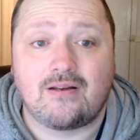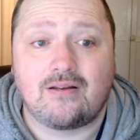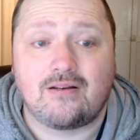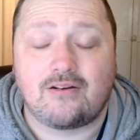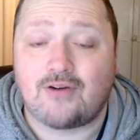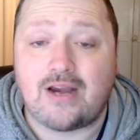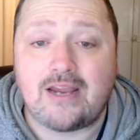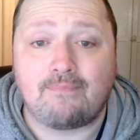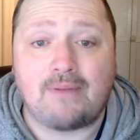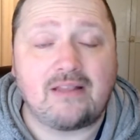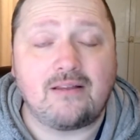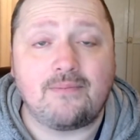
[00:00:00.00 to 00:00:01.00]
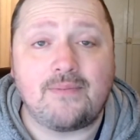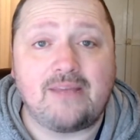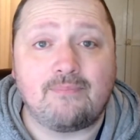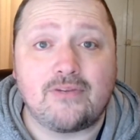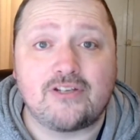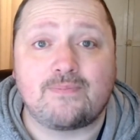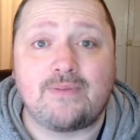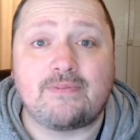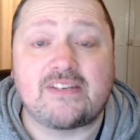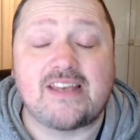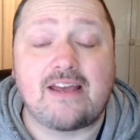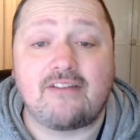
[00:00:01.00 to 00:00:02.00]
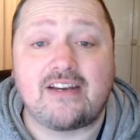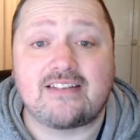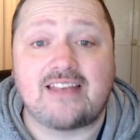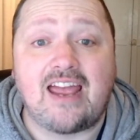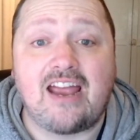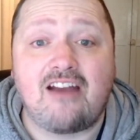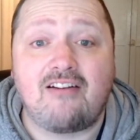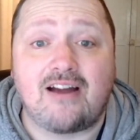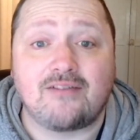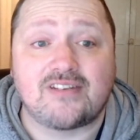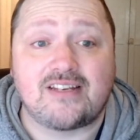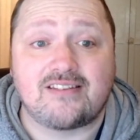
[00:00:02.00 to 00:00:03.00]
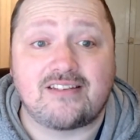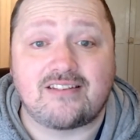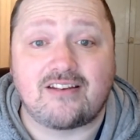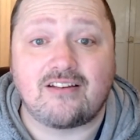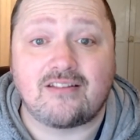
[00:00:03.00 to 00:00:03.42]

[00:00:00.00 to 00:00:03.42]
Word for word: Craig Bellamy must be tearing his hair out as he's got